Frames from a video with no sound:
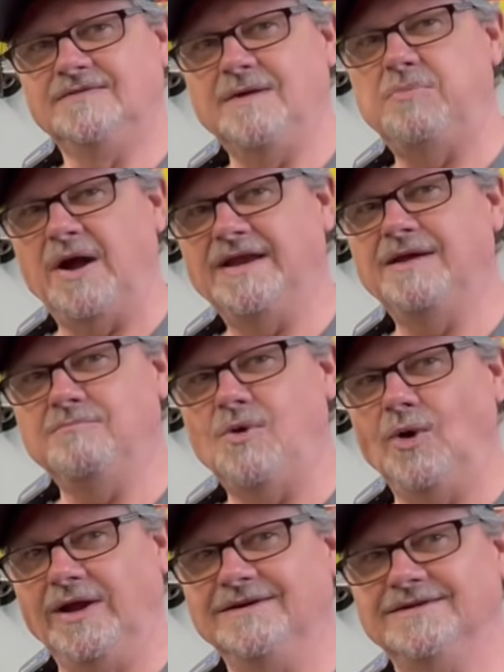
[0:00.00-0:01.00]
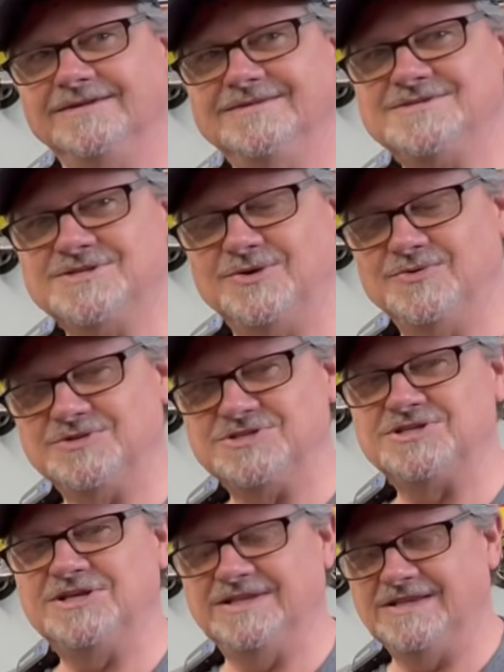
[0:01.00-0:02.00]
The biting point. So we'll
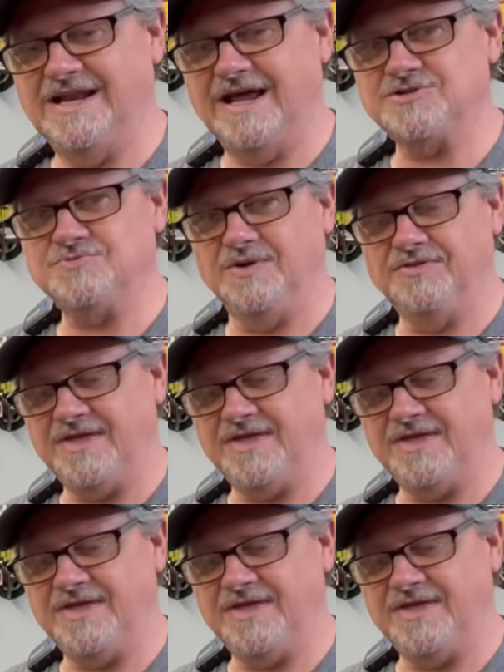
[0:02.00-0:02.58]
see you in the next one.